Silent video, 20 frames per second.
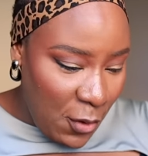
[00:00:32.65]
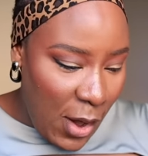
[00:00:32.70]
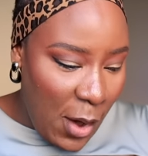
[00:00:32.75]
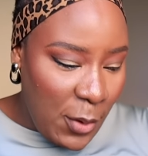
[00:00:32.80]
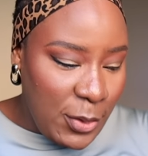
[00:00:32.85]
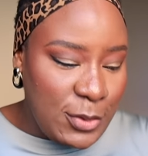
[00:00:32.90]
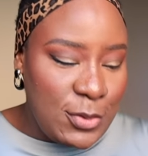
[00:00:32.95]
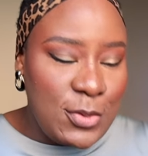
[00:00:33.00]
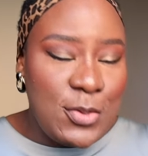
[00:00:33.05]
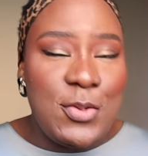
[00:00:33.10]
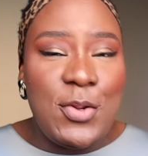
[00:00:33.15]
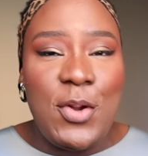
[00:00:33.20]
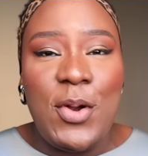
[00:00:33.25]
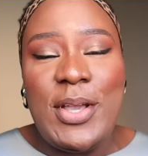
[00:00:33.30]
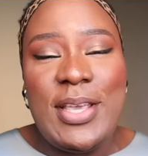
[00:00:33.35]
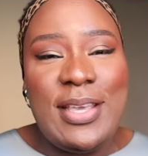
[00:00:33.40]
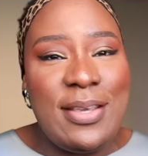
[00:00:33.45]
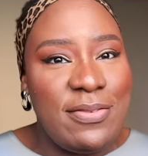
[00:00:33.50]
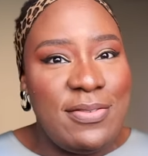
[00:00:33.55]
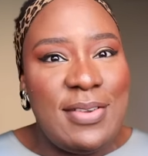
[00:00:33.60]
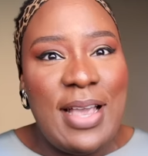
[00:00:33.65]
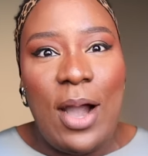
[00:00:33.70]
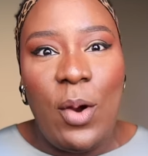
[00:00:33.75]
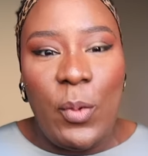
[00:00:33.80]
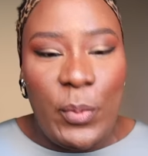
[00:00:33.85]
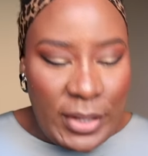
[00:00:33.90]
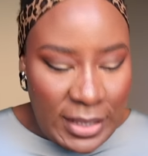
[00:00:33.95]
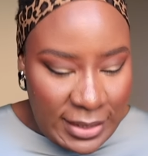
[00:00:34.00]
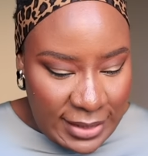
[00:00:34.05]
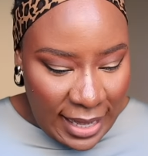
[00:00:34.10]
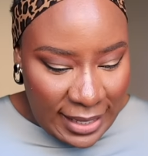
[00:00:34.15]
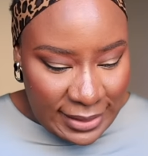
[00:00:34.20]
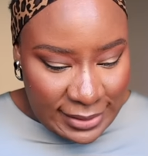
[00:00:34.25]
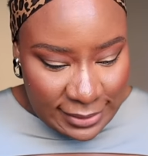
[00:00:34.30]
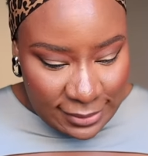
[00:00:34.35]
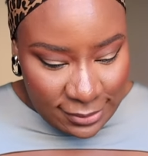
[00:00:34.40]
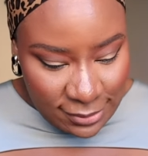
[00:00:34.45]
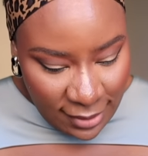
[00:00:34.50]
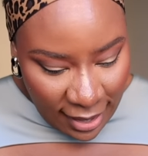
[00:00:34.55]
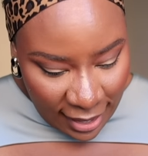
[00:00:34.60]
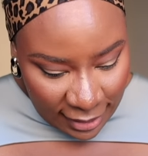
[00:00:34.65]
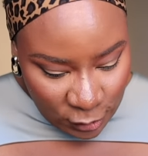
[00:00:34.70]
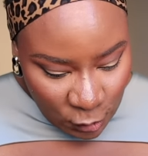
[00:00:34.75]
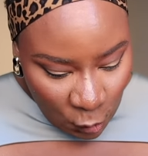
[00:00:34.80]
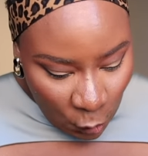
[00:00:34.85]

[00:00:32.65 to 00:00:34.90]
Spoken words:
I want to know if their wigs are still as